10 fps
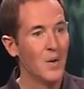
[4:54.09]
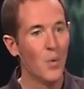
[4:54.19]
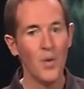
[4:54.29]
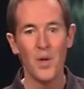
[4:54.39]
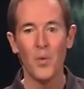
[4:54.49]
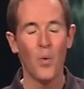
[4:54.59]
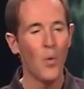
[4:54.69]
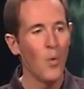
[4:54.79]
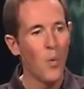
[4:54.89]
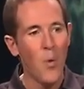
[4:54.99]
Well, then
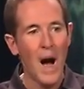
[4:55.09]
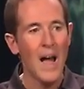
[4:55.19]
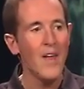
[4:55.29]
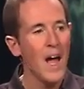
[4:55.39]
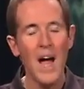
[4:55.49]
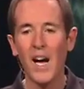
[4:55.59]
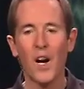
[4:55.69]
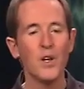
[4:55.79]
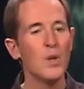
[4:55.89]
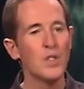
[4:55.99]
why the heck
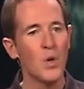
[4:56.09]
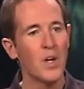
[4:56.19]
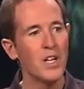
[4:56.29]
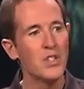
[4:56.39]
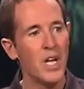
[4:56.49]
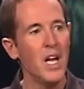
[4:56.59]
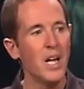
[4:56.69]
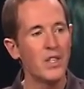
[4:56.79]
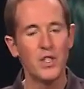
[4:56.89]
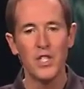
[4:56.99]
are you so
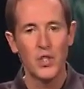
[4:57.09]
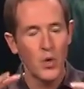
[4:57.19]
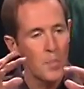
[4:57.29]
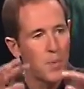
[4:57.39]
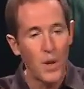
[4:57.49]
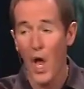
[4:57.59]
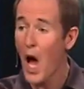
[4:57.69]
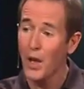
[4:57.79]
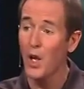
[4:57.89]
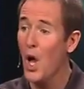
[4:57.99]
content to just sort of
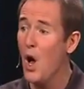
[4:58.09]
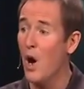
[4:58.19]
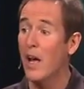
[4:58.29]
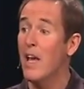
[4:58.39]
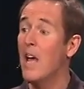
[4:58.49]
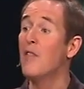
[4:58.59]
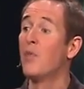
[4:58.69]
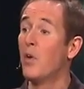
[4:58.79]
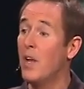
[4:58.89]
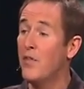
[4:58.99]
plod along
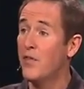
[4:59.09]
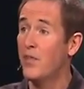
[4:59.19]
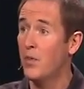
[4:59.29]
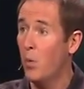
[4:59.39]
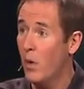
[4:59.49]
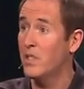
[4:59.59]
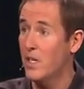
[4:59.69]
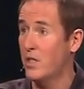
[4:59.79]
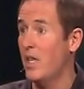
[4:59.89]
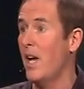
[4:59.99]
if what's
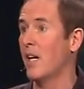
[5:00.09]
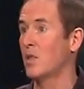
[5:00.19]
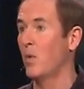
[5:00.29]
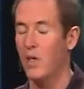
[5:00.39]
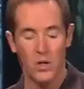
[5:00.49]
at stake is what